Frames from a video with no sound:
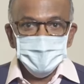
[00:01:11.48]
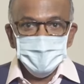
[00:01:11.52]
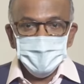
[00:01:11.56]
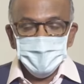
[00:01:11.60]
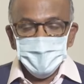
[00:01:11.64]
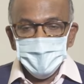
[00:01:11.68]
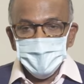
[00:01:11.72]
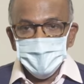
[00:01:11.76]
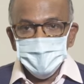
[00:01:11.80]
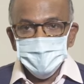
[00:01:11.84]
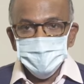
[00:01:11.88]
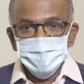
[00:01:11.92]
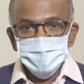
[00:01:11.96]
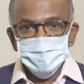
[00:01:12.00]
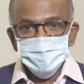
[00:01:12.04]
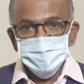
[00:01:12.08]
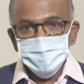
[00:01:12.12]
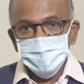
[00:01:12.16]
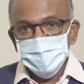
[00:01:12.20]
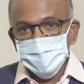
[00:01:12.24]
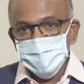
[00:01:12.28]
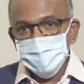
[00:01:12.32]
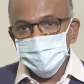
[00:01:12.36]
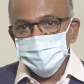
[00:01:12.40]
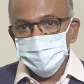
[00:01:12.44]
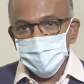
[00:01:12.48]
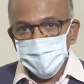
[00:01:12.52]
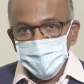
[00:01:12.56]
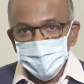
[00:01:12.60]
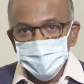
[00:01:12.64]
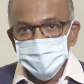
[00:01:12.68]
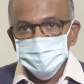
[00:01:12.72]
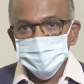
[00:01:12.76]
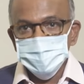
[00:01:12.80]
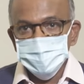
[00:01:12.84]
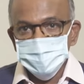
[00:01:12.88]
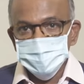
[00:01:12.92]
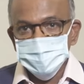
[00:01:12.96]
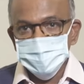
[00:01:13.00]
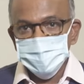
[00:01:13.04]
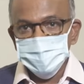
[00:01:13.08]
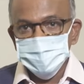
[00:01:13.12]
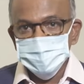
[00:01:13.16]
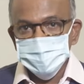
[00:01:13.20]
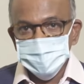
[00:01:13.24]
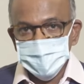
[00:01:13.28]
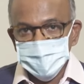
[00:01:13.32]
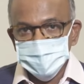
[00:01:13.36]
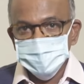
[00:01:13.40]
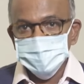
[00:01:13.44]
And the clip also
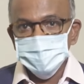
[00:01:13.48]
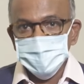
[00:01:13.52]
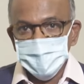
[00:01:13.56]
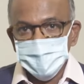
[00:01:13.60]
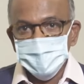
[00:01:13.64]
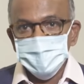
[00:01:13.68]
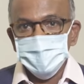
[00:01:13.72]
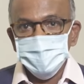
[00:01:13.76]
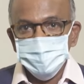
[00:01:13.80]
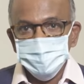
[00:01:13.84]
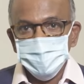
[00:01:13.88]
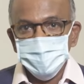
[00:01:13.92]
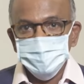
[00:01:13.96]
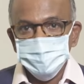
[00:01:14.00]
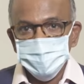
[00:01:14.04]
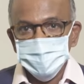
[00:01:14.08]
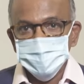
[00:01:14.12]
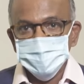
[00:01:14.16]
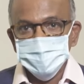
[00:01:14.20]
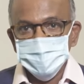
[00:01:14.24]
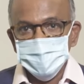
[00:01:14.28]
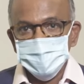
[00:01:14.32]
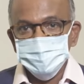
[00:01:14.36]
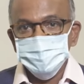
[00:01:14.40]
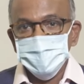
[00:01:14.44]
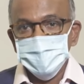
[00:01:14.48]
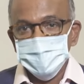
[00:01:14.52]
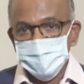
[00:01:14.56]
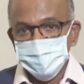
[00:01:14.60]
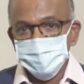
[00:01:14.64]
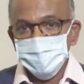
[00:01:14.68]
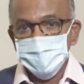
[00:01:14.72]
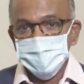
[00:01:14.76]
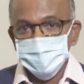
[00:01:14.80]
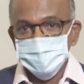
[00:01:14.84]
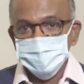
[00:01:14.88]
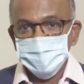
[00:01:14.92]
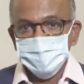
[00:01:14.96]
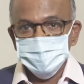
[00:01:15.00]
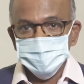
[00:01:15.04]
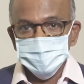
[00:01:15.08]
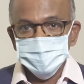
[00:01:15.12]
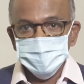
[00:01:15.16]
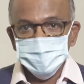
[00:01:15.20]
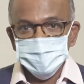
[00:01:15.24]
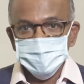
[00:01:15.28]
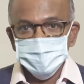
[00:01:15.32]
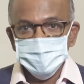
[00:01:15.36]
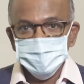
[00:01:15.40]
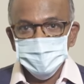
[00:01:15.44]
shows exactly what was said by the police
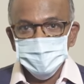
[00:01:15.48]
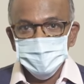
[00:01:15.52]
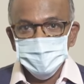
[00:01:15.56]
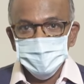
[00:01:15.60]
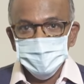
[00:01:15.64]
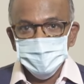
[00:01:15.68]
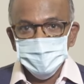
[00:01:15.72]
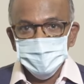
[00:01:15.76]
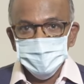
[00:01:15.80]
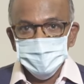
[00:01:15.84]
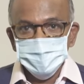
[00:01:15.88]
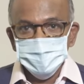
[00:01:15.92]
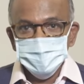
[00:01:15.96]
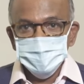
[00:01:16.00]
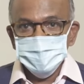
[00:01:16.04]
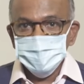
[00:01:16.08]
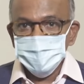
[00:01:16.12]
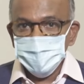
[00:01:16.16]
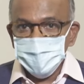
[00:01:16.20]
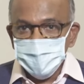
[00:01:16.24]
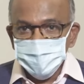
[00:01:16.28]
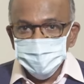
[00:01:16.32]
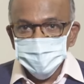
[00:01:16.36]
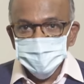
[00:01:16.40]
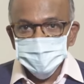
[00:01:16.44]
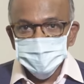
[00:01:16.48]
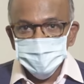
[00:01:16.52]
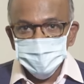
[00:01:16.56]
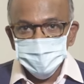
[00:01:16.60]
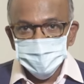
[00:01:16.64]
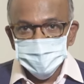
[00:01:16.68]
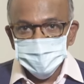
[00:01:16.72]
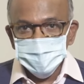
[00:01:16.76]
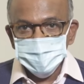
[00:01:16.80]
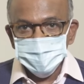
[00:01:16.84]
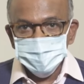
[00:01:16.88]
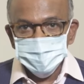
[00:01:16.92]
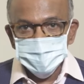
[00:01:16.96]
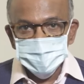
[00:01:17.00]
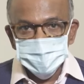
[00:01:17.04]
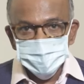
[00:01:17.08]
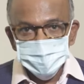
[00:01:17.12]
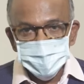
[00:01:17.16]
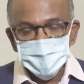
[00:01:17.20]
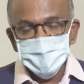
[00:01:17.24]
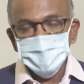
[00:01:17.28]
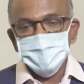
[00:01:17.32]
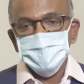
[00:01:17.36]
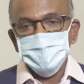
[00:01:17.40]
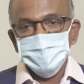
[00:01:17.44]
officer. The officer wasn't even
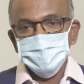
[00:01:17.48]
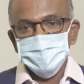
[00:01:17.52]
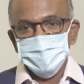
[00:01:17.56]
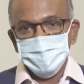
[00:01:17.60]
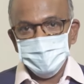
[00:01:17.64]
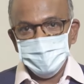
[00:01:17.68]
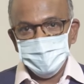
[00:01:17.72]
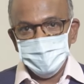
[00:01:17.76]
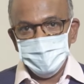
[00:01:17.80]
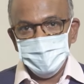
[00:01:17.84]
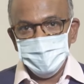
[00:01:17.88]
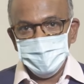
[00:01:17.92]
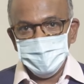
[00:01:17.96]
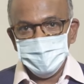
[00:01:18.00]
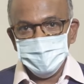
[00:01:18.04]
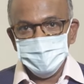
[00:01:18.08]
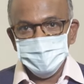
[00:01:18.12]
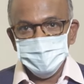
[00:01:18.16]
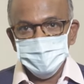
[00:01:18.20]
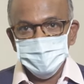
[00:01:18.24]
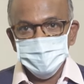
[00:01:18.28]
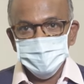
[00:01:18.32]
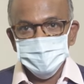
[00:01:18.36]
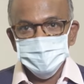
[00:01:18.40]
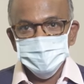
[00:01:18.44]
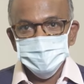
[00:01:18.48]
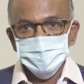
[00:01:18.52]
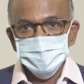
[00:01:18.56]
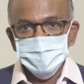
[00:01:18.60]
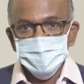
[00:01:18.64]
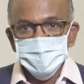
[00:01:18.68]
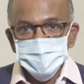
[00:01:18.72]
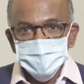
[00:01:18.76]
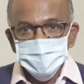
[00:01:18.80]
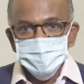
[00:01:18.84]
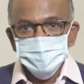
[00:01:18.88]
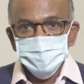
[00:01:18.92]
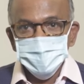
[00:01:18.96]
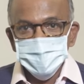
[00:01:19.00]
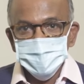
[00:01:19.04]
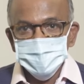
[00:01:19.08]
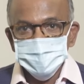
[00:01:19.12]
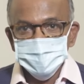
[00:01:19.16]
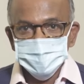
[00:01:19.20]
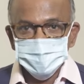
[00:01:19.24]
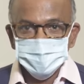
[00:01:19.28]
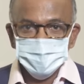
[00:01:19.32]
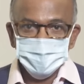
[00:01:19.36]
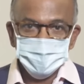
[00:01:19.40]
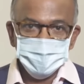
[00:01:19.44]
speaking to the old lady. She
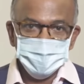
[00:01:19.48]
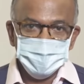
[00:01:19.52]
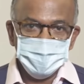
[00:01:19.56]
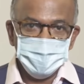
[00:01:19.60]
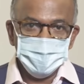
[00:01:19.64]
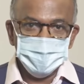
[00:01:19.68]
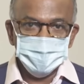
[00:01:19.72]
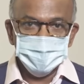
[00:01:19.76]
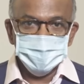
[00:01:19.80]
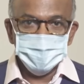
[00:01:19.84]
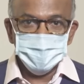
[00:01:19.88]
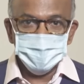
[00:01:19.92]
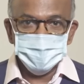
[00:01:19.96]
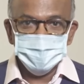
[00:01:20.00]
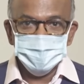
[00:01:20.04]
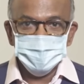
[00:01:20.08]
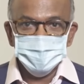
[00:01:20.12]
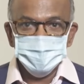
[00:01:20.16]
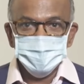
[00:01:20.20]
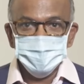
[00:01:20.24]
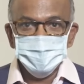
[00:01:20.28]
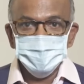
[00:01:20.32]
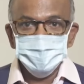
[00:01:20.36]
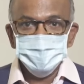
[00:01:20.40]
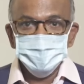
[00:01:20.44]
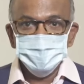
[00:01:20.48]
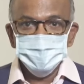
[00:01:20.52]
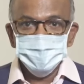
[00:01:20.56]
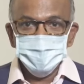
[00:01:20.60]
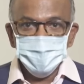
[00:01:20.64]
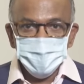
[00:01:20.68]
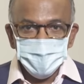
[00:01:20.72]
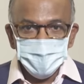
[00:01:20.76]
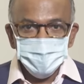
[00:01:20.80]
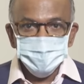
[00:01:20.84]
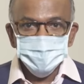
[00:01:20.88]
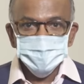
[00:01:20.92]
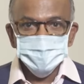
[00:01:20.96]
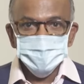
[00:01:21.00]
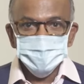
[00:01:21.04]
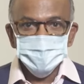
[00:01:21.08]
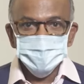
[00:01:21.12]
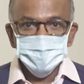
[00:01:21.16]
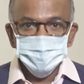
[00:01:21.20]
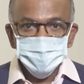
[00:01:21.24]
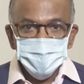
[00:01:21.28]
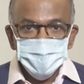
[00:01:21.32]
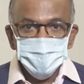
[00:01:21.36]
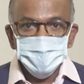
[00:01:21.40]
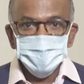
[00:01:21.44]
speaks Hokkien. The officer
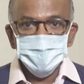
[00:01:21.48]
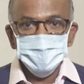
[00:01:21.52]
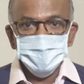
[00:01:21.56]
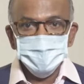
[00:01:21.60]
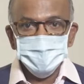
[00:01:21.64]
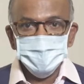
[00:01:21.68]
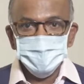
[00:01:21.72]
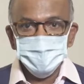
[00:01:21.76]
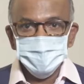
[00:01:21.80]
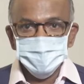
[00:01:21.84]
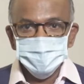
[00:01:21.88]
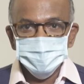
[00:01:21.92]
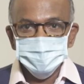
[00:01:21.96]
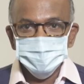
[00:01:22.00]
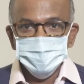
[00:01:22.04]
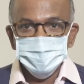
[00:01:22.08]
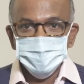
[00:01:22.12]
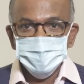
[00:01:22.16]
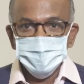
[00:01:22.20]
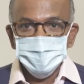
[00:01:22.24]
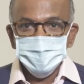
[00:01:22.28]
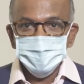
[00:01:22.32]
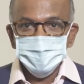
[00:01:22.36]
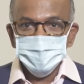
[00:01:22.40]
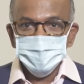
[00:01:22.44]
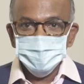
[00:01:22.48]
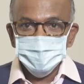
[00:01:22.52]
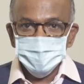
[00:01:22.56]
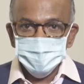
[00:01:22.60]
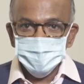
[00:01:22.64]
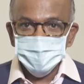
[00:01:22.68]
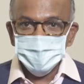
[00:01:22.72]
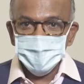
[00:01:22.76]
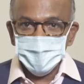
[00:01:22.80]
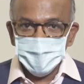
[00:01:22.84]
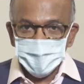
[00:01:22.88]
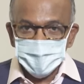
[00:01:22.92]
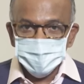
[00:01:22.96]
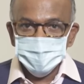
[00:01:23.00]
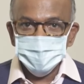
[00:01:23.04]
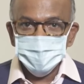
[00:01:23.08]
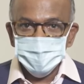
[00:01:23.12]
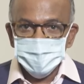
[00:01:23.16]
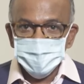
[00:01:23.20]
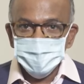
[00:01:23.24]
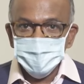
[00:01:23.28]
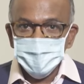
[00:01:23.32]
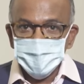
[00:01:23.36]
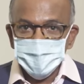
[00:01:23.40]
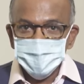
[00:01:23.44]
spoke in English to the
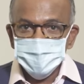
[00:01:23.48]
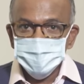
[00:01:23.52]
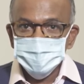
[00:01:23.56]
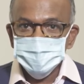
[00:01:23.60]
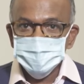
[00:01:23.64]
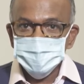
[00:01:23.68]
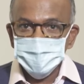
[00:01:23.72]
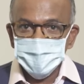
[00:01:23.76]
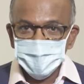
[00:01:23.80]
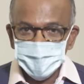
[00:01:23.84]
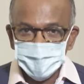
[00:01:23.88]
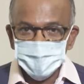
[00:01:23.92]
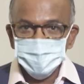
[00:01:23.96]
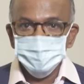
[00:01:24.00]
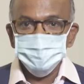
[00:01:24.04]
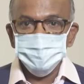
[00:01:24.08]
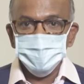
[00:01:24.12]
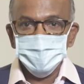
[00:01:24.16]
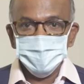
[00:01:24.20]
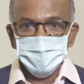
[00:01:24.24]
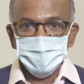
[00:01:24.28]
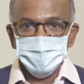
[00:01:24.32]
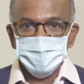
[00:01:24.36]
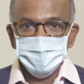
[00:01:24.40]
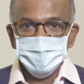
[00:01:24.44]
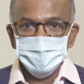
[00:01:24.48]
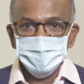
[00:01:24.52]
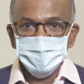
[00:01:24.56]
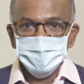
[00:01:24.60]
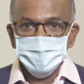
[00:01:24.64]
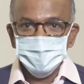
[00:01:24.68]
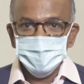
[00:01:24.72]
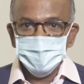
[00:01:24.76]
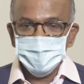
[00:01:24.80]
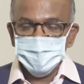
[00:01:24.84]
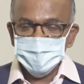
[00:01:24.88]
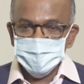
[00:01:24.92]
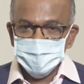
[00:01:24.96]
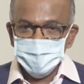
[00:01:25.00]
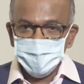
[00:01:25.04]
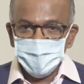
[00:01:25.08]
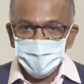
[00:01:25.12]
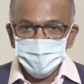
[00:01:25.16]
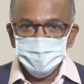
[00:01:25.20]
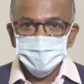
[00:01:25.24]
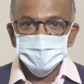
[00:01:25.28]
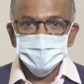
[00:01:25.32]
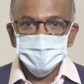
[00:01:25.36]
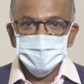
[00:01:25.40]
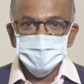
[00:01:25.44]
elderly lady's helper. And the
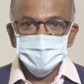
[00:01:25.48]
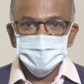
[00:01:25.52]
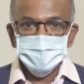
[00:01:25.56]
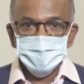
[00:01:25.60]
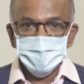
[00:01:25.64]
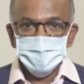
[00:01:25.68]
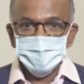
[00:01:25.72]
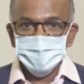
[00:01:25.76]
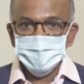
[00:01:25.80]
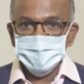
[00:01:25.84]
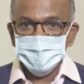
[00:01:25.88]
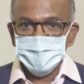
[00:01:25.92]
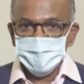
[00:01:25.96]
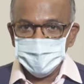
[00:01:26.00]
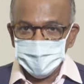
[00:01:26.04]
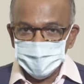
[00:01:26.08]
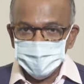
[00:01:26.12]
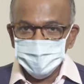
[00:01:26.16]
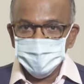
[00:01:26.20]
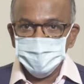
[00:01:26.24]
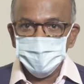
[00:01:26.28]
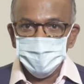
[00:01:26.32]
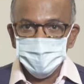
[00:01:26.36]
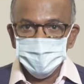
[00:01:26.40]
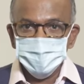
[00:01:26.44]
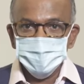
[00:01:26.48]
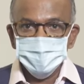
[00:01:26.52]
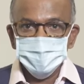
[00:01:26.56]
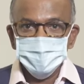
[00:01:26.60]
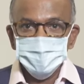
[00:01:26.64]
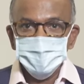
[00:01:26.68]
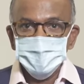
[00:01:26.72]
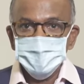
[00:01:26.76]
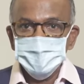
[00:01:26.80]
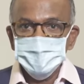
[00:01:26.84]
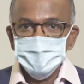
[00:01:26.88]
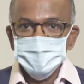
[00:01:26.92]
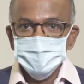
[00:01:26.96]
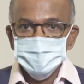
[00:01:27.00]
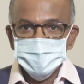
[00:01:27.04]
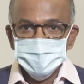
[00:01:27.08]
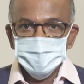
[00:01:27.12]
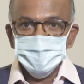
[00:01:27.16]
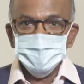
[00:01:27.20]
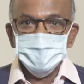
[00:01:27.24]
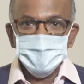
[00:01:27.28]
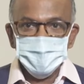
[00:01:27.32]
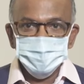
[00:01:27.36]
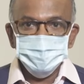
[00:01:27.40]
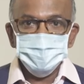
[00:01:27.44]
officer said, and I quote,
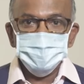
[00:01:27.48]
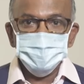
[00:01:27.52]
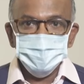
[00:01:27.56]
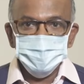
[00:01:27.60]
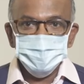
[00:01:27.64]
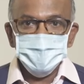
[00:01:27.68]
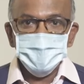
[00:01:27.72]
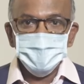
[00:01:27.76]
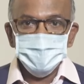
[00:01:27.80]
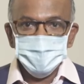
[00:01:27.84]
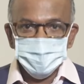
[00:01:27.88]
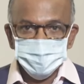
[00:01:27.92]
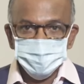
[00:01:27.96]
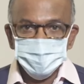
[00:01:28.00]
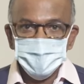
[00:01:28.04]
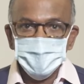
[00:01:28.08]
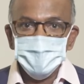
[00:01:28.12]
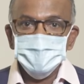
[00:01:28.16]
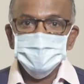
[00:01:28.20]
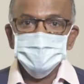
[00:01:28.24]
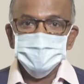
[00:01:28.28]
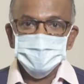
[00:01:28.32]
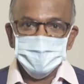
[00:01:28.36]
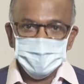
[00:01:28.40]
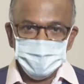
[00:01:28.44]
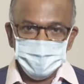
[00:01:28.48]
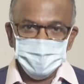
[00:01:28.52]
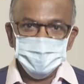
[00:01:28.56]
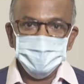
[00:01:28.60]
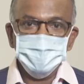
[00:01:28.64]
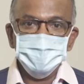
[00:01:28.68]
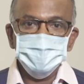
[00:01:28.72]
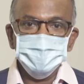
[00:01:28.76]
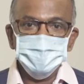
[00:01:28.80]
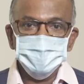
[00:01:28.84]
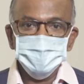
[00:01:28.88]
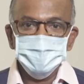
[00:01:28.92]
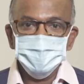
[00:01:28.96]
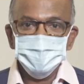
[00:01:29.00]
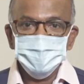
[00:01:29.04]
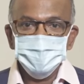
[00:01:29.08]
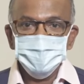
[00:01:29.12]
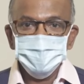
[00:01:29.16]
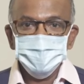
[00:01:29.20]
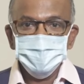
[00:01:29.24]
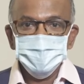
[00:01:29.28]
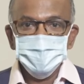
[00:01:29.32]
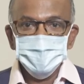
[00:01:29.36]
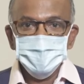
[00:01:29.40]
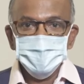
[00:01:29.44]
she never wear a mask, you know.
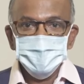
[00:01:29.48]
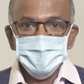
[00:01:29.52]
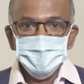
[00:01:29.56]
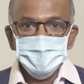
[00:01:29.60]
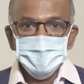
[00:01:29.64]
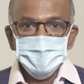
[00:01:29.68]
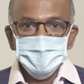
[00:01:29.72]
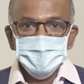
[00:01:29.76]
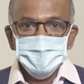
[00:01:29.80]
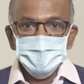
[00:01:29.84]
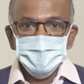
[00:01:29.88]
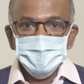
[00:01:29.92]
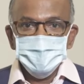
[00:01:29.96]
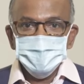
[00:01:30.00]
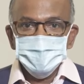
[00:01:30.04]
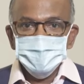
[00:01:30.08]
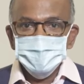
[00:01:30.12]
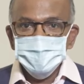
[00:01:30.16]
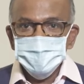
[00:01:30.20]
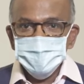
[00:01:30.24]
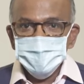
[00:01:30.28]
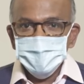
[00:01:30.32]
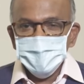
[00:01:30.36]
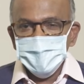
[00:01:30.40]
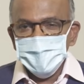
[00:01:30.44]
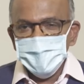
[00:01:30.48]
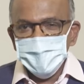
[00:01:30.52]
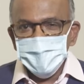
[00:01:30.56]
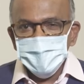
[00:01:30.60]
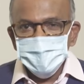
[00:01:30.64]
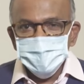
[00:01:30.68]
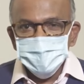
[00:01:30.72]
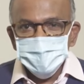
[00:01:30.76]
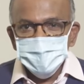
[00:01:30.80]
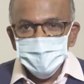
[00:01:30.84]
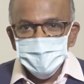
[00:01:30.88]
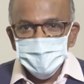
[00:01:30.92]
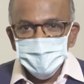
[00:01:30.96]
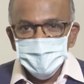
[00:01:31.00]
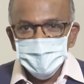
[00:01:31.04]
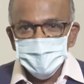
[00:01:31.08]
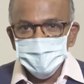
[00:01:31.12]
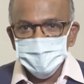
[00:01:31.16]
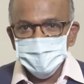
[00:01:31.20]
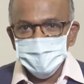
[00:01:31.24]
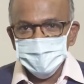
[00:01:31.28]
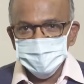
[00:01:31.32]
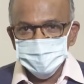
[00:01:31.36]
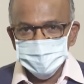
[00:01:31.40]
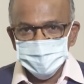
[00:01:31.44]
The elderly
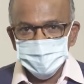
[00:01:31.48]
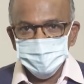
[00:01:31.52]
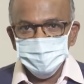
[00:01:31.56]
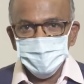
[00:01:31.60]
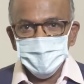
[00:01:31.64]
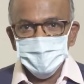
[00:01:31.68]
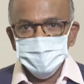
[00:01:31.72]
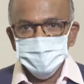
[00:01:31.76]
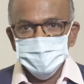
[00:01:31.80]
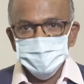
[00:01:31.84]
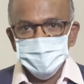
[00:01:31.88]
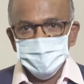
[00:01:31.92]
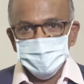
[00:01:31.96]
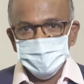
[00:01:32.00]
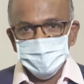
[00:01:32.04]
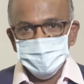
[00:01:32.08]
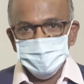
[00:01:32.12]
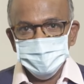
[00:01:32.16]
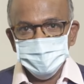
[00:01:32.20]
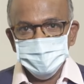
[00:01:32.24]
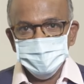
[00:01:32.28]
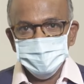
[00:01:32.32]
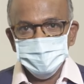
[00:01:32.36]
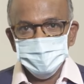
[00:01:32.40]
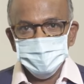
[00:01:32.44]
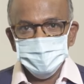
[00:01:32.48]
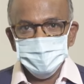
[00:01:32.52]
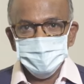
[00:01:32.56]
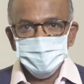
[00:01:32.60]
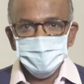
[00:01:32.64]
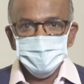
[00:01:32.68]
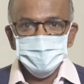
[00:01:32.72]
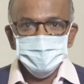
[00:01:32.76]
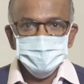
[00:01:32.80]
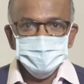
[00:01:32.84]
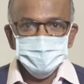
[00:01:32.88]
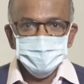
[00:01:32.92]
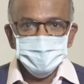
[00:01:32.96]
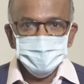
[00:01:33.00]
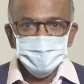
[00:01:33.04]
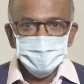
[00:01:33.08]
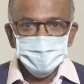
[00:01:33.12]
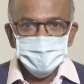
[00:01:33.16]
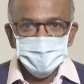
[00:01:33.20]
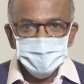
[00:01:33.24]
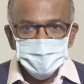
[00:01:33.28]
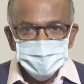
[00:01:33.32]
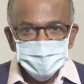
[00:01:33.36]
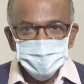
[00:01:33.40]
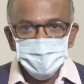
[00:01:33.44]
lady has dementia and
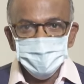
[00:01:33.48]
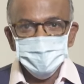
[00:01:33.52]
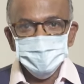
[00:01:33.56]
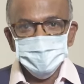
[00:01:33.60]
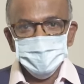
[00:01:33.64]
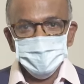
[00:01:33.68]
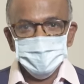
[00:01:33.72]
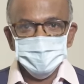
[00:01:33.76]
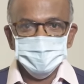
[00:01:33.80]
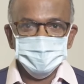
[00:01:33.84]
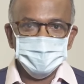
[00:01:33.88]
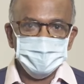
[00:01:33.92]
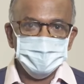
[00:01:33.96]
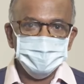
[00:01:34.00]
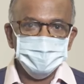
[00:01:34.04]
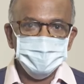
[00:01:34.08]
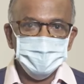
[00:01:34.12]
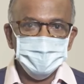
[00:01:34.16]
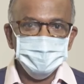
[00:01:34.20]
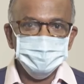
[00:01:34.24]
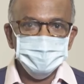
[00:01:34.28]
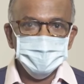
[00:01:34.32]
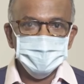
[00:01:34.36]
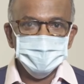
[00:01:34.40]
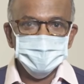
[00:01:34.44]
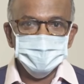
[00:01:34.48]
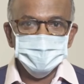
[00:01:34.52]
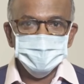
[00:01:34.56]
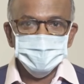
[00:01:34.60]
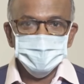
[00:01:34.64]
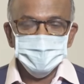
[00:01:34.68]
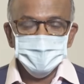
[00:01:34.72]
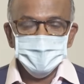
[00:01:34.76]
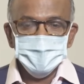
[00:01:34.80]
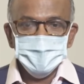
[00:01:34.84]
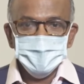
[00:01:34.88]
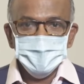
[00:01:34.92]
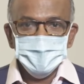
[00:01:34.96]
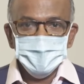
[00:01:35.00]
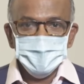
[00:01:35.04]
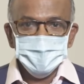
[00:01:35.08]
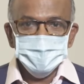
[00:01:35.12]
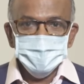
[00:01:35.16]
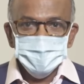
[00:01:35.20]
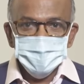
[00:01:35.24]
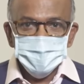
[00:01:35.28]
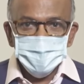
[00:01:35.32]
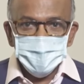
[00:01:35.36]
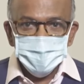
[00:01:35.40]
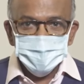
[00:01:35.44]
her daughter has confirmed this.
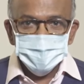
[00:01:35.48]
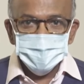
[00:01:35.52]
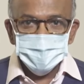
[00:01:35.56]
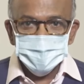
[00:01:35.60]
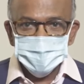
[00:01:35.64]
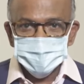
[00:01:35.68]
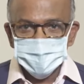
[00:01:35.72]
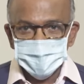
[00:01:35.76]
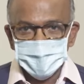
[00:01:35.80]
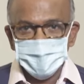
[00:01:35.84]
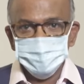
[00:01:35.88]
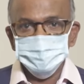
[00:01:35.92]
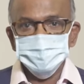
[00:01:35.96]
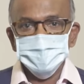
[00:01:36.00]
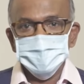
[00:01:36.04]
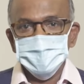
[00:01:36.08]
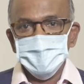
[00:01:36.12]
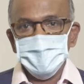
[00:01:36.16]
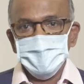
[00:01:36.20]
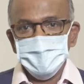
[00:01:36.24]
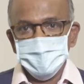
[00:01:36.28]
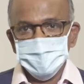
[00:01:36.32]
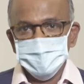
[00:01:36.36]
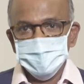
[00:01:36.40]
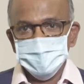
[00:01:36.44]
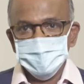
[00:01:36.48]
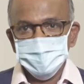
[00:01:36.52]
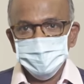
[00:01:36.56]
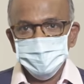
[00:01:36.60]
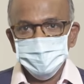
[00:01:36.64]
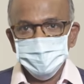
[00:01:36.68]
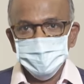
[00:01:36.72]
And the daughter is upset.